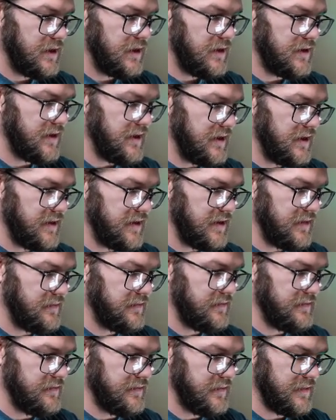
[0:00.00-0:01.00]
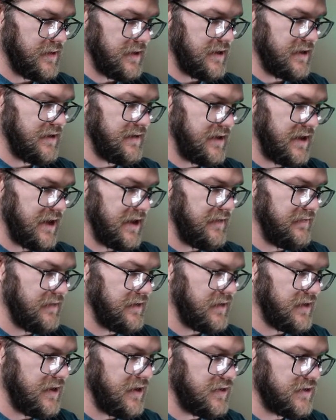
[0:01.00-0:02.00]
Is it? I can't
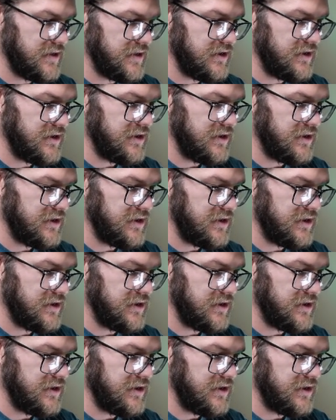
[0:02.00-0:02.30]
even. There's a.